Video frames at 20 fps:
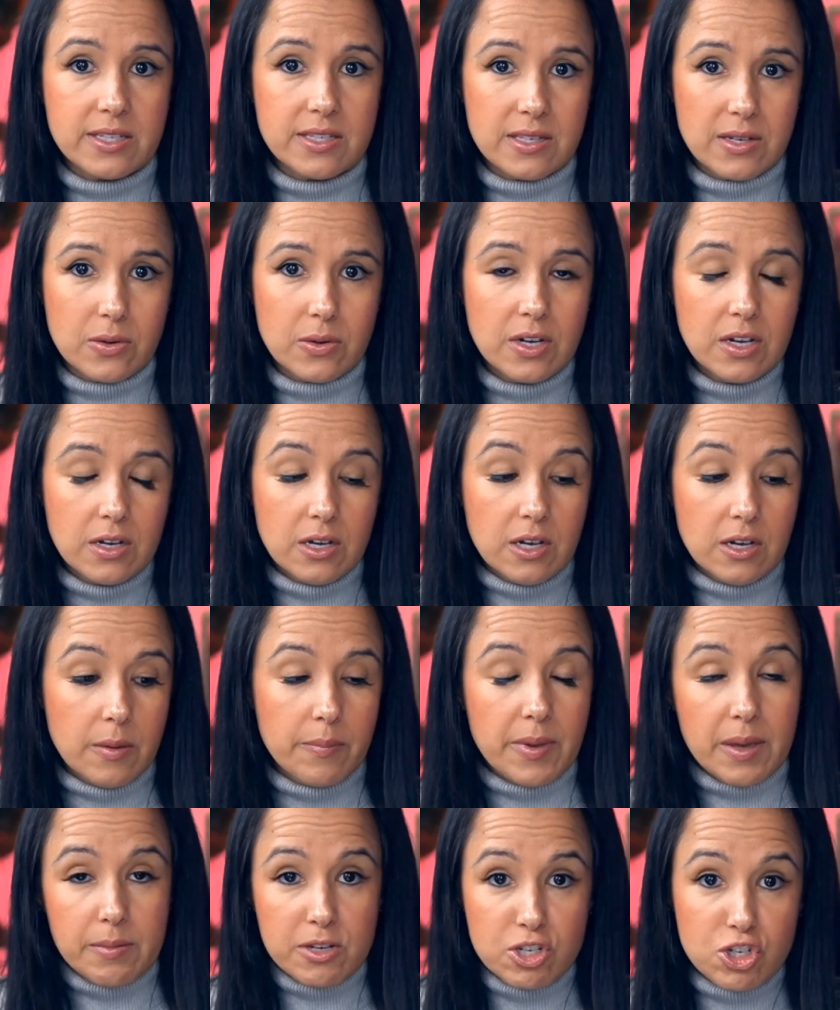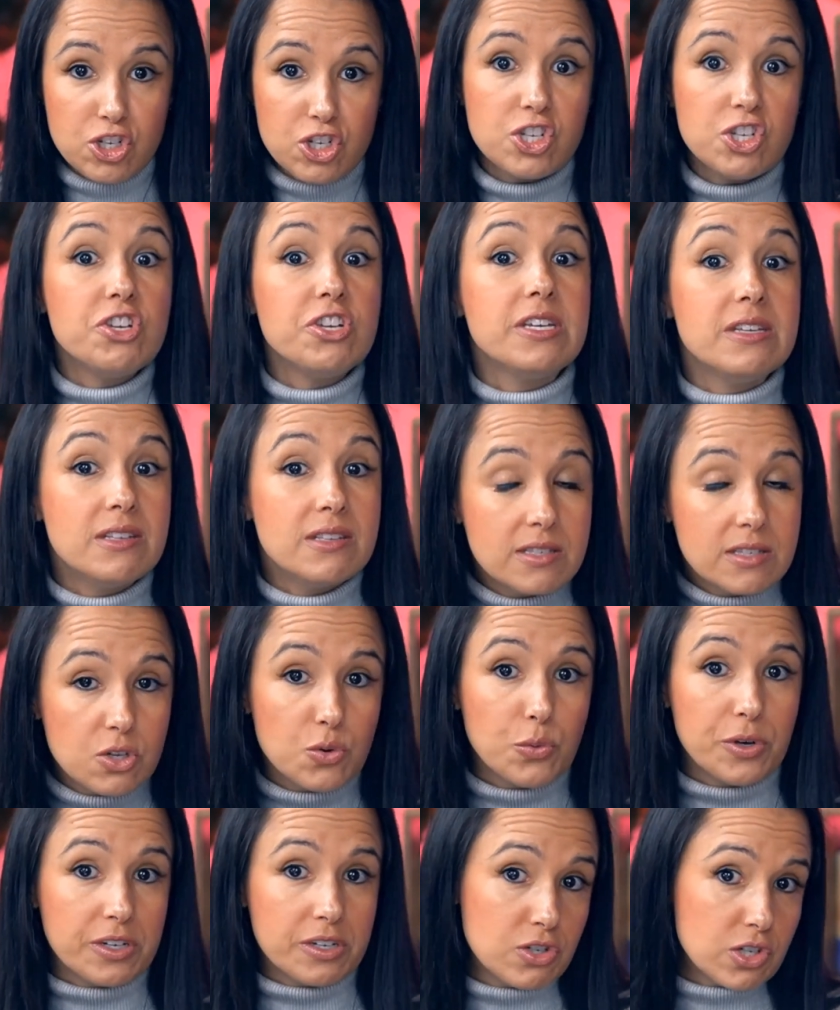So maybe she's
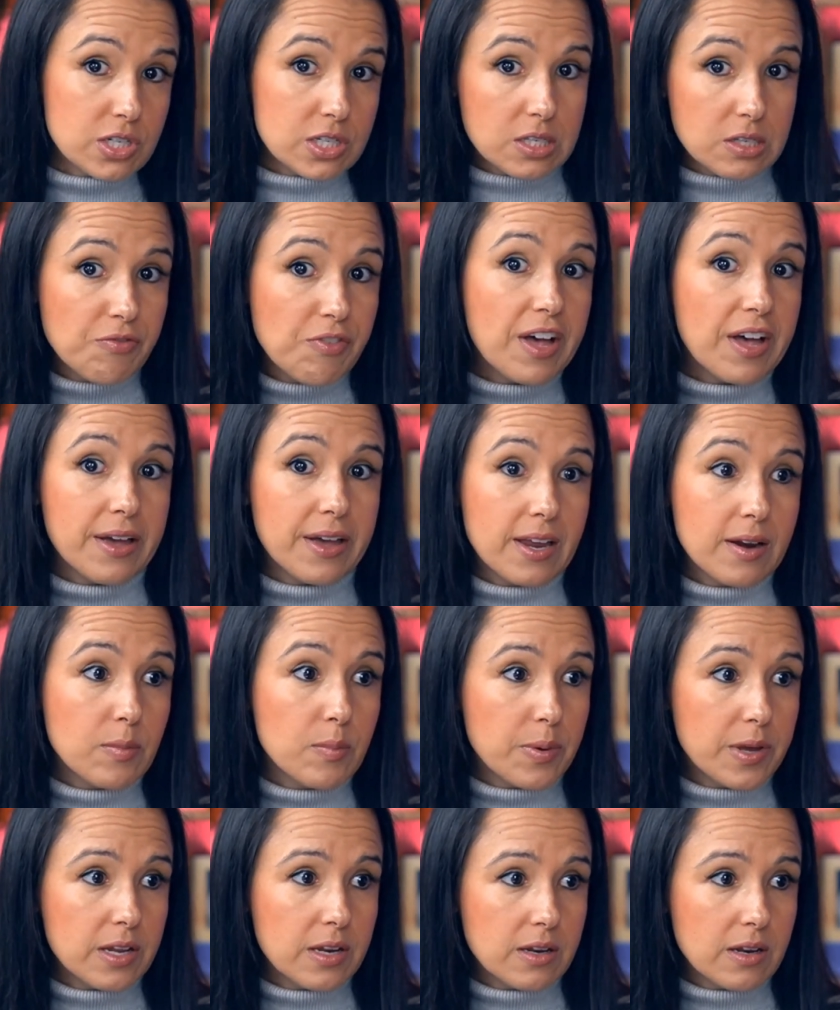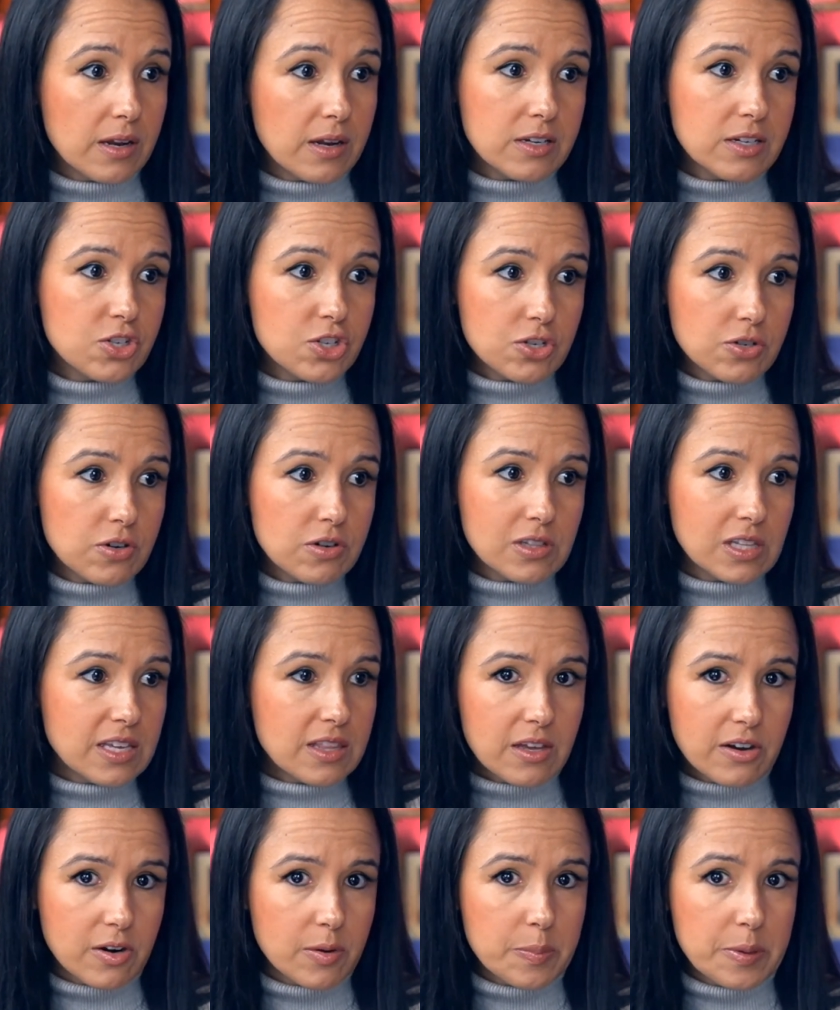doing just fine, but surely
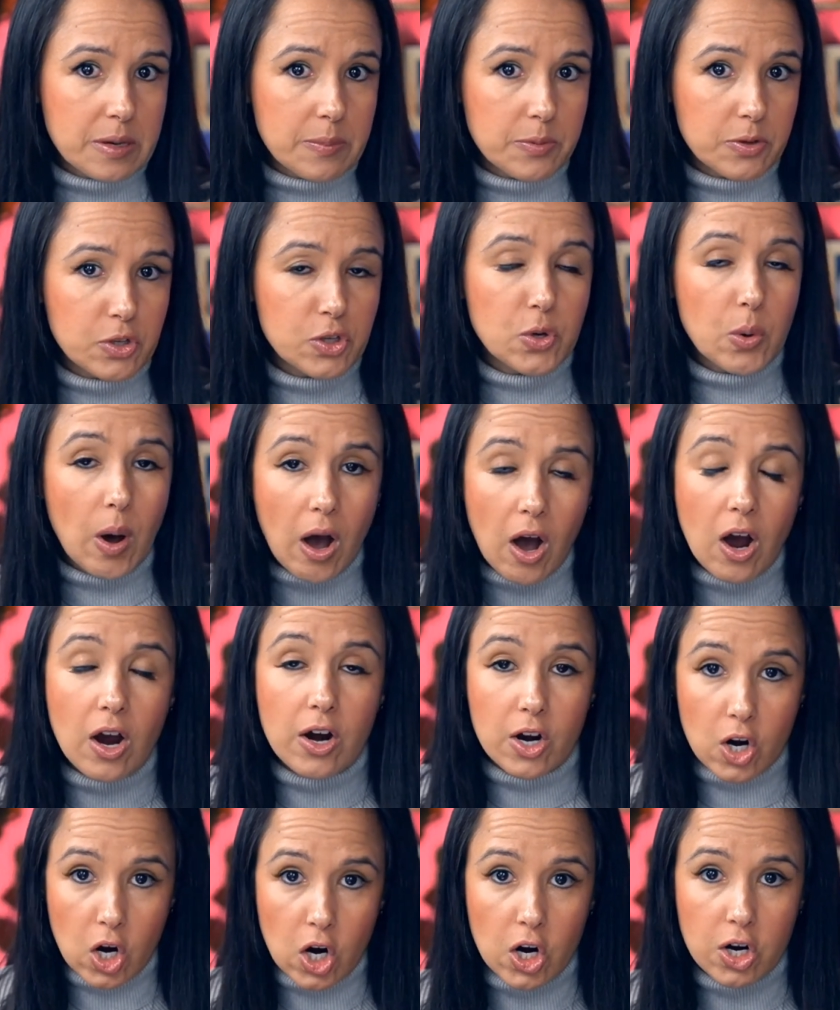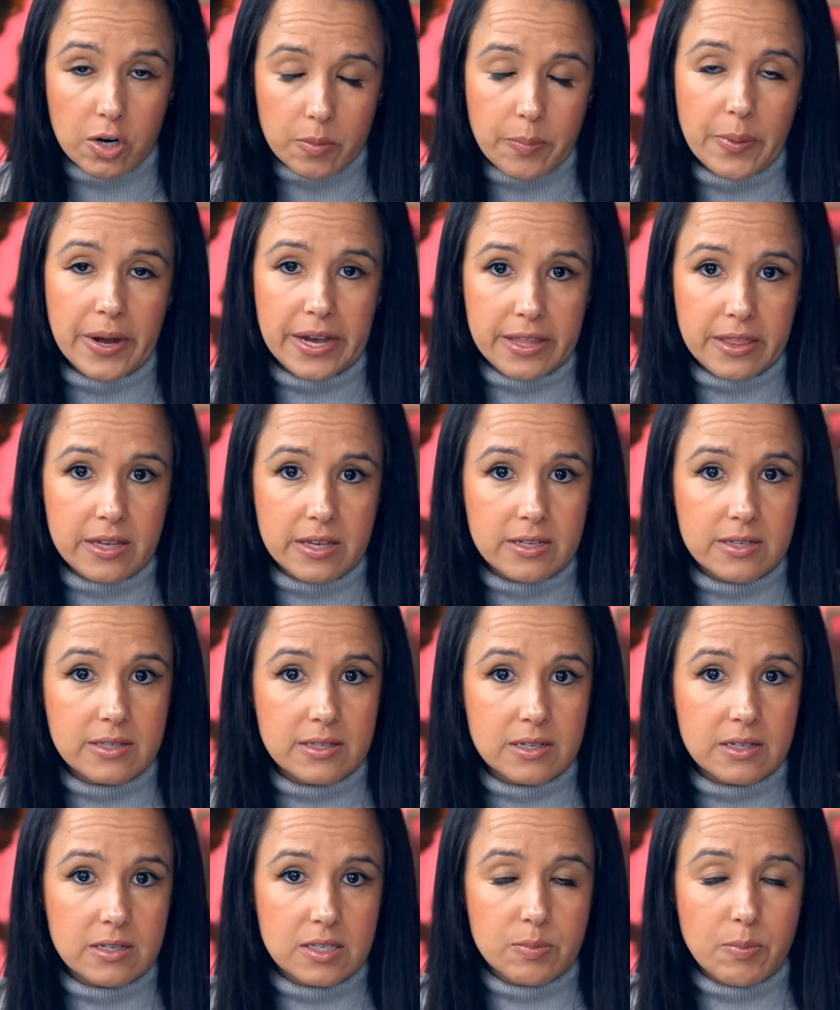there are people who are hurt by this
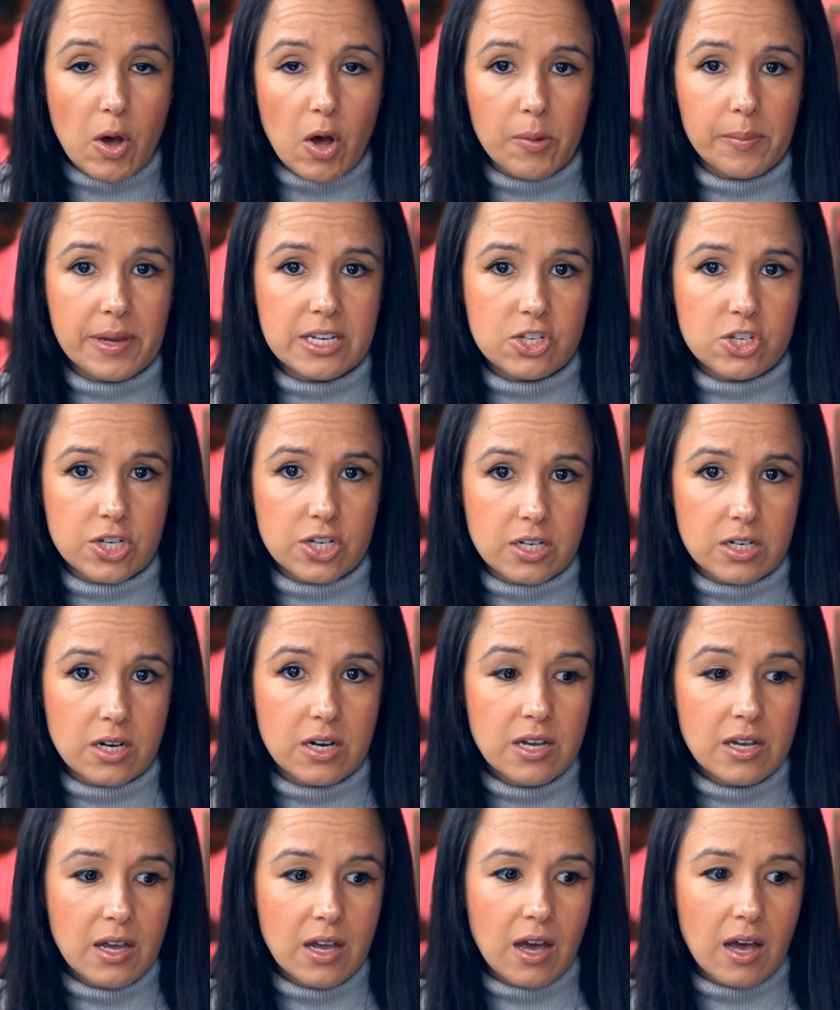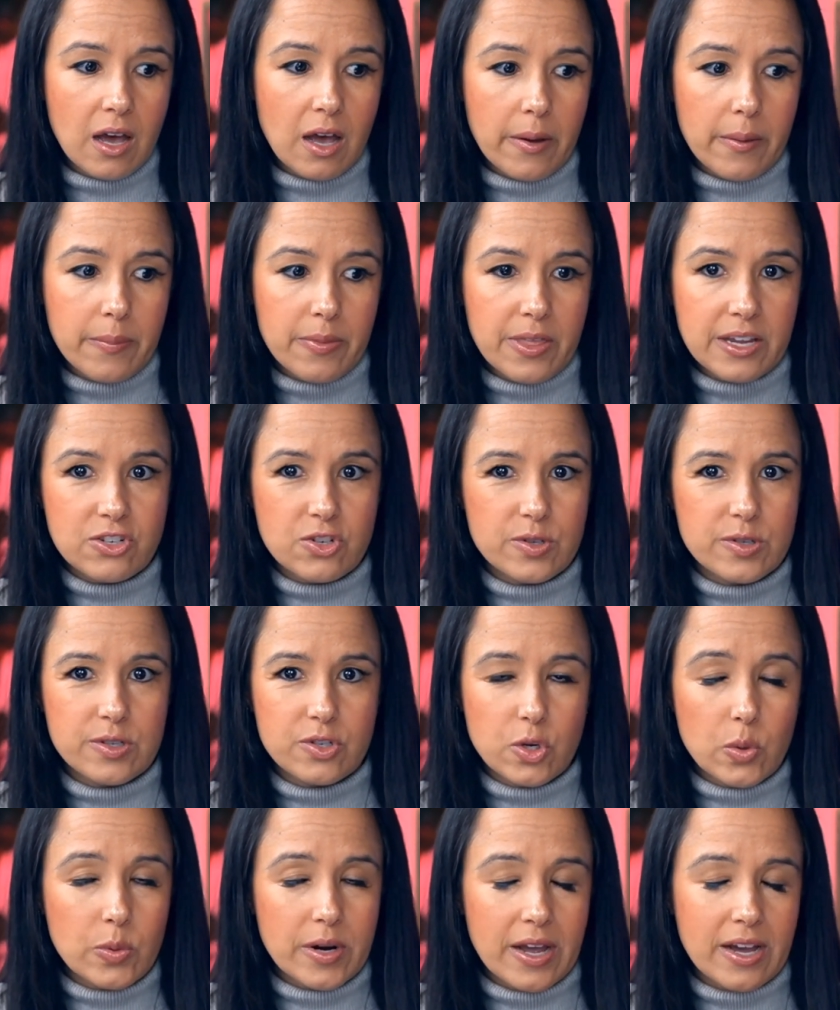in small measure um, that just
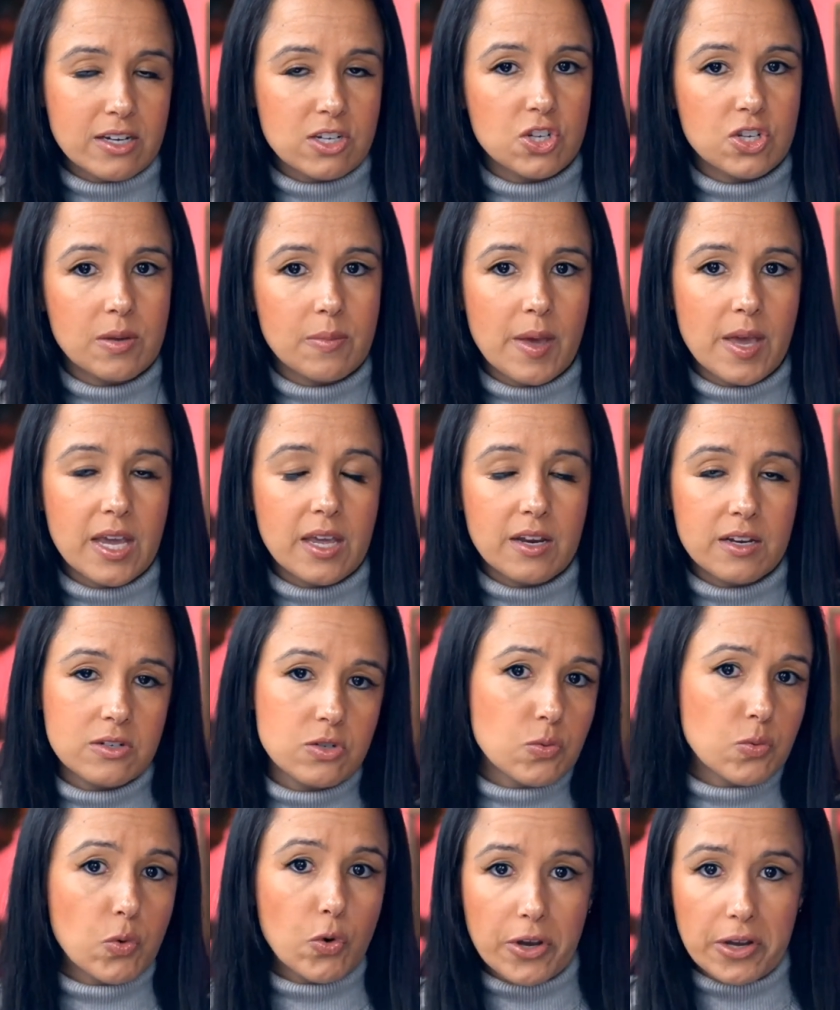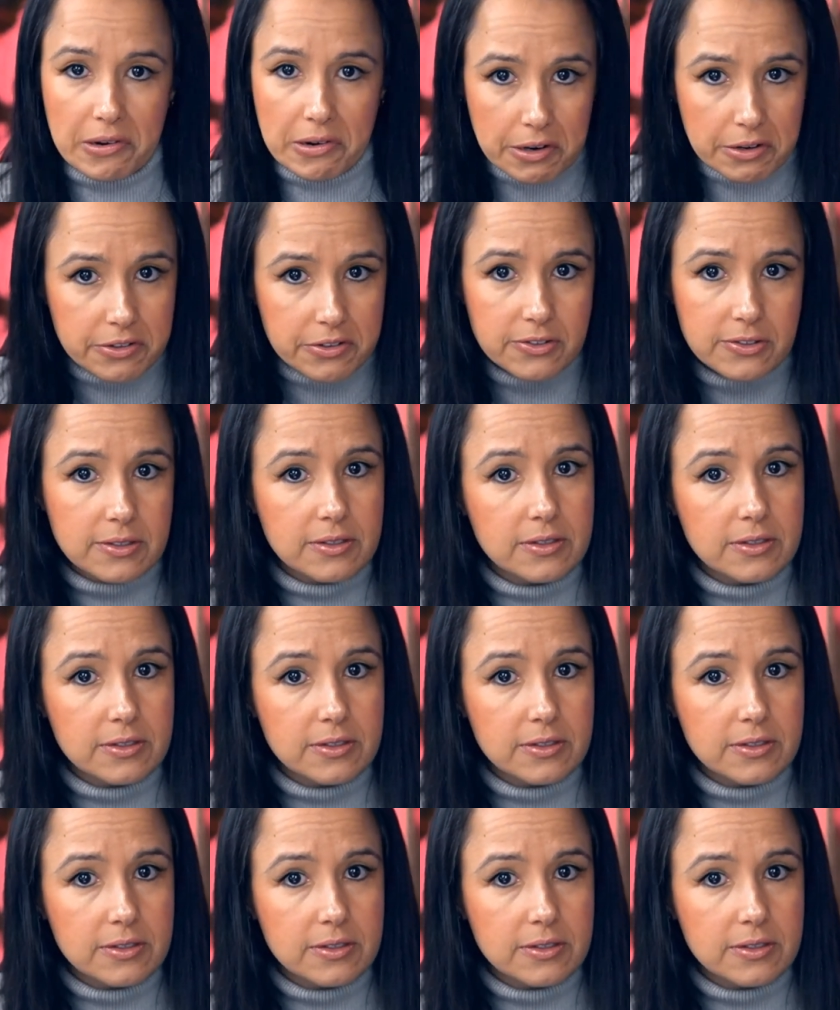don't actually make it into Reuters.